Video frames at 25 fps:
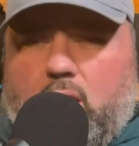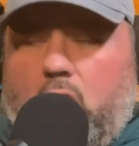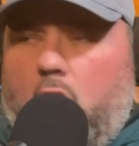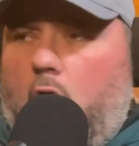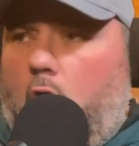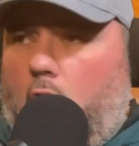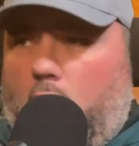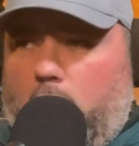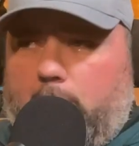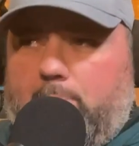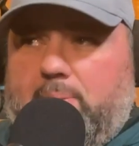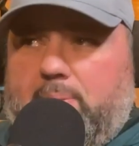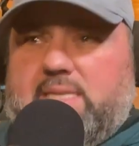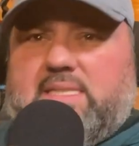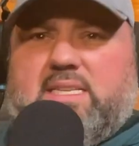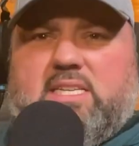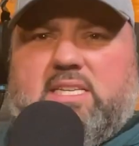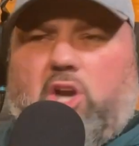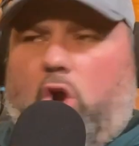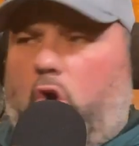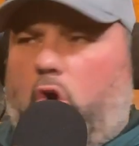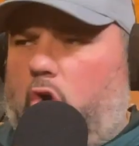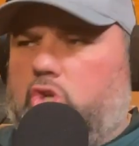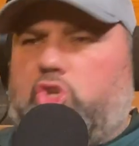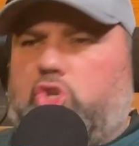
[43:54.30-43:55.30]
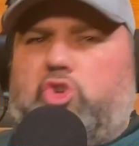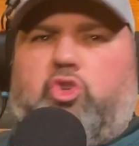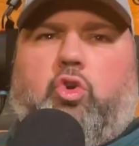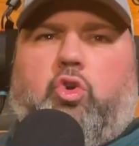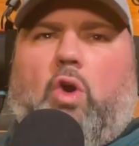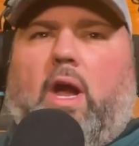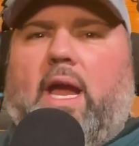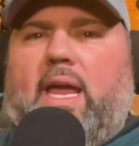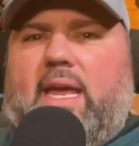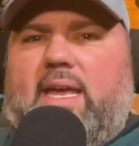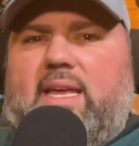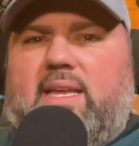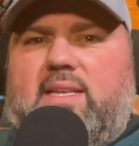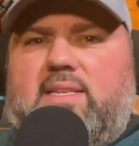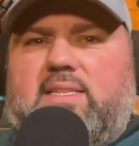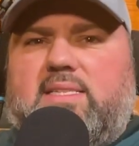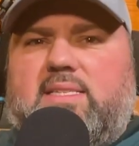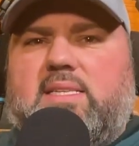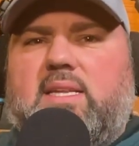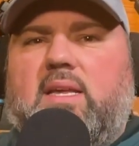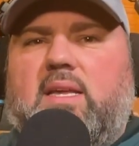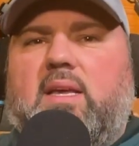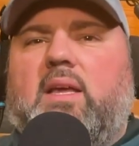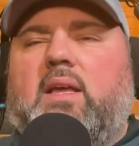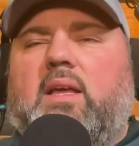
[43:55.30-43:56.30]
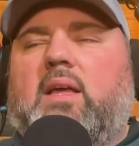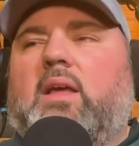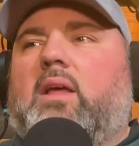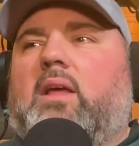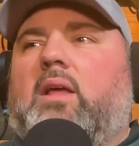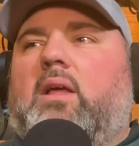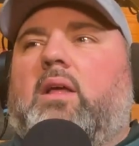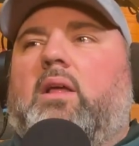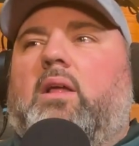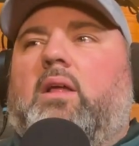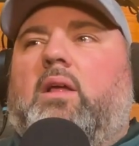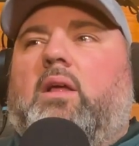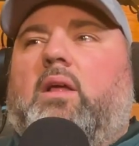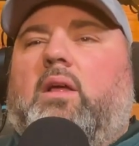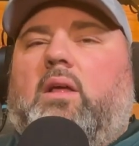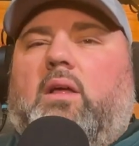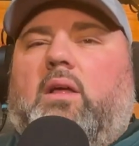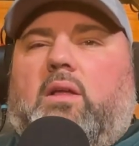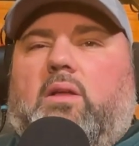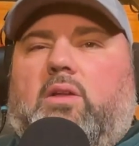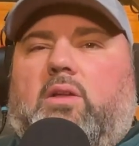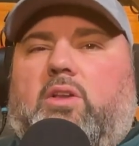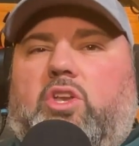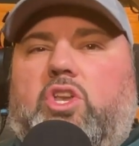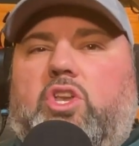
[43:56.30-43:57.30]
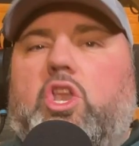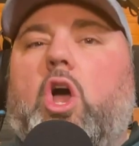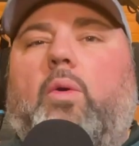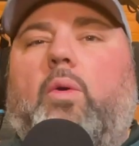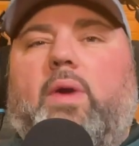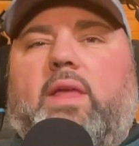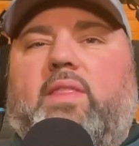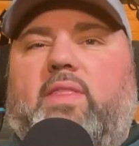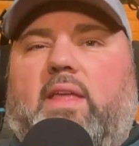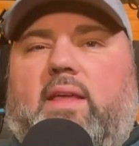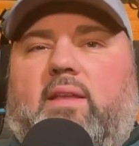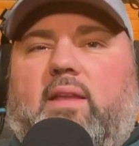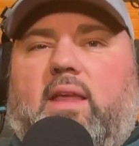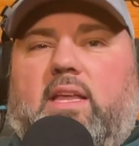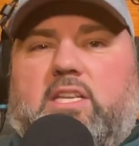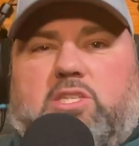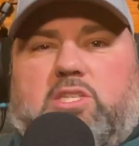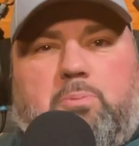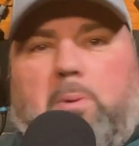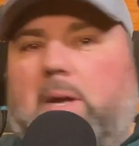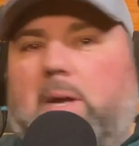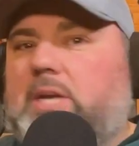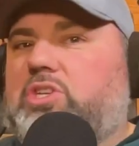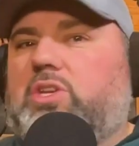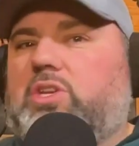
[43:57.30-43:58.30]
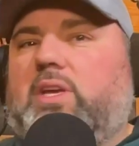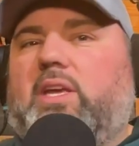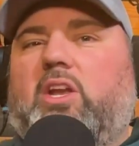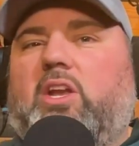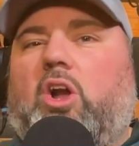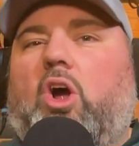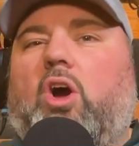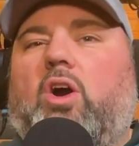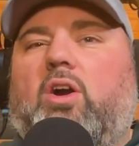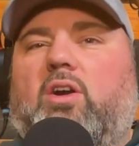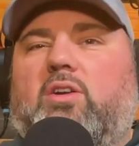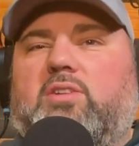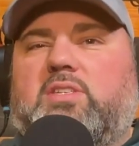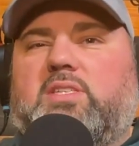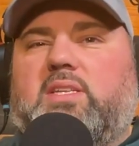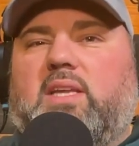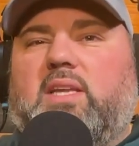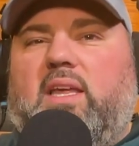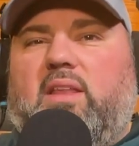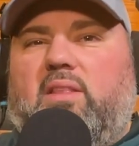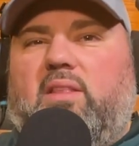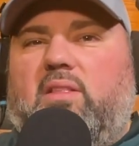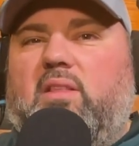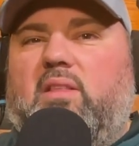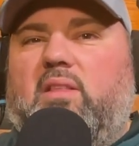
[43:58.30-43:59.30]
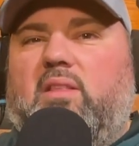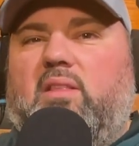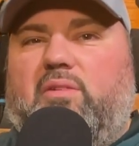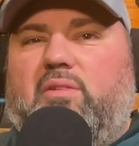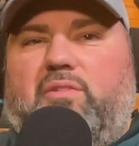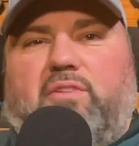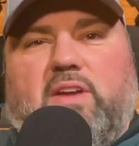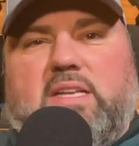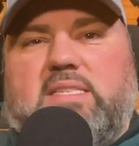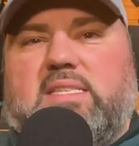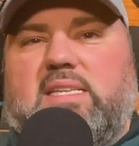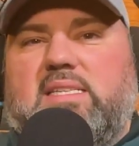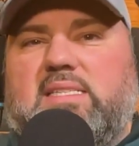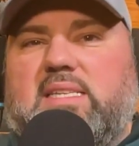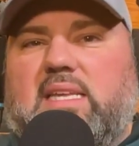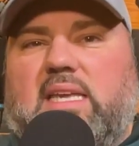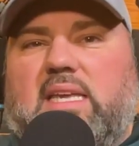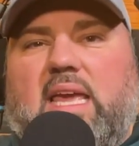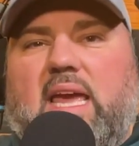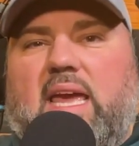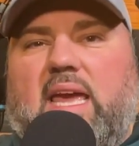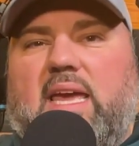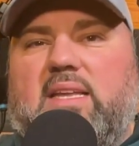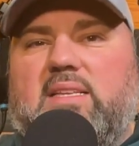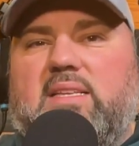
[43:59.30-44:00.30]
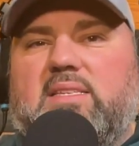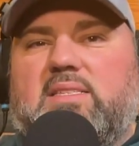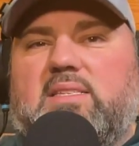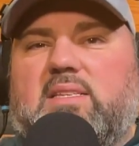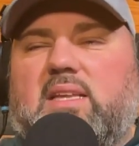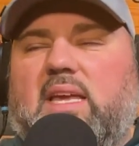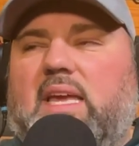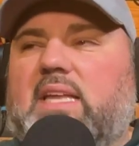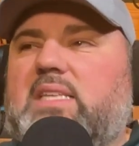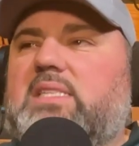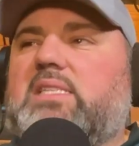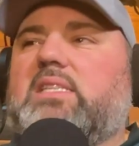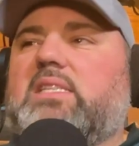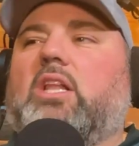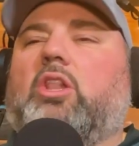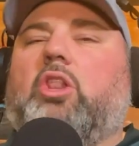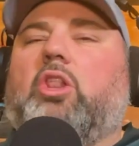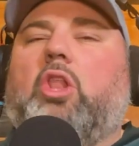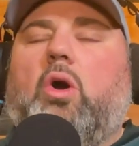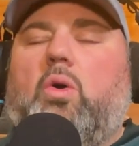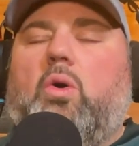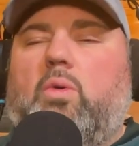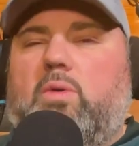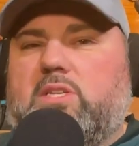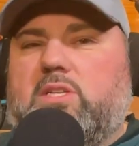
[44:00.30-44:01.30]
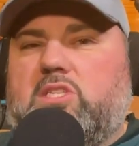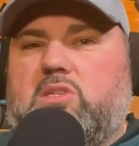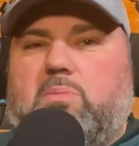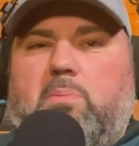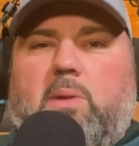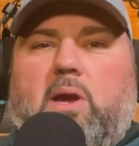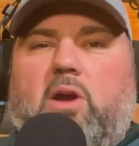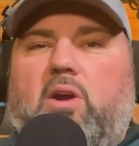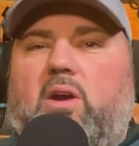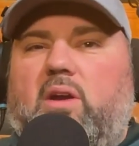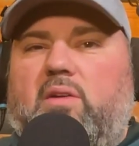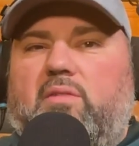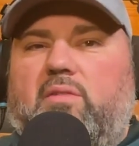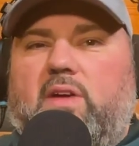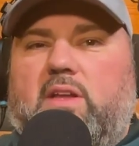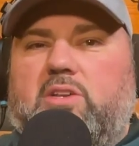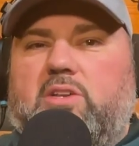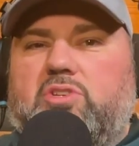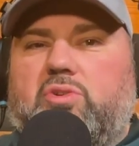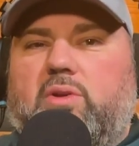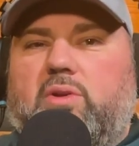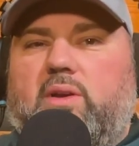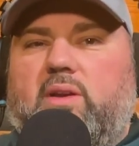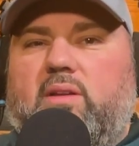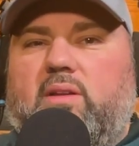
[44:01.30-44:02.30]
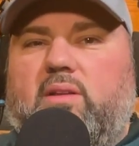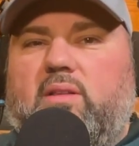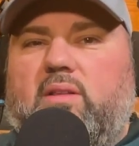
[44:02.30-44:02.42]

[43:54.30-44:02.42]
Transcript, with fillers: our business, our trades, knowing that, especially in ours, in the fences and gates, it's the lowest barrier of entry.